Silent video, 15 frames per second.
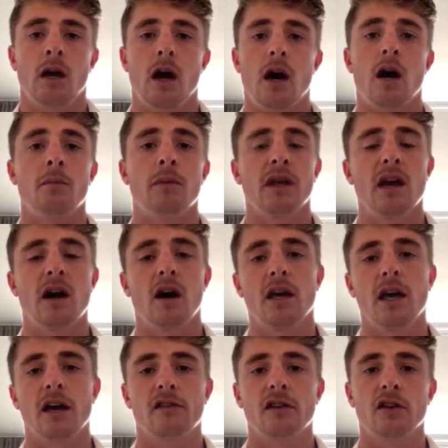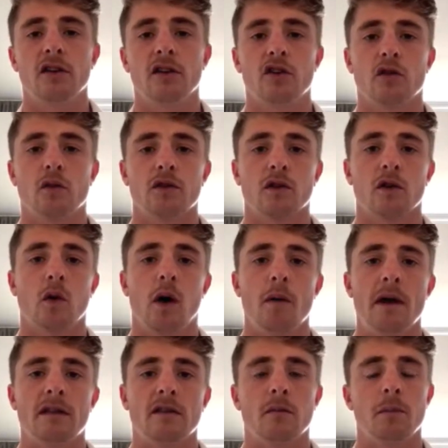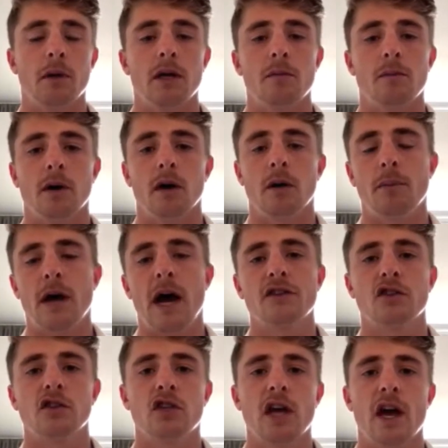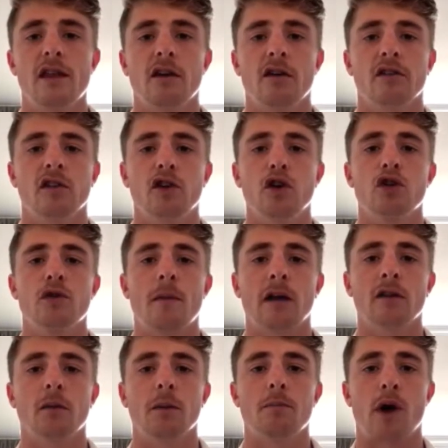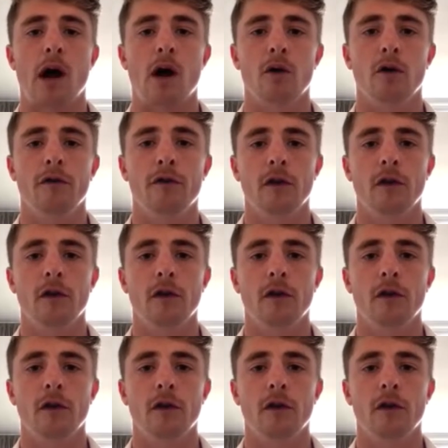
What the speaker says: But yeah, I guess it just wasn't quite meant to be. But as you say, there is a huge amount to be proud of.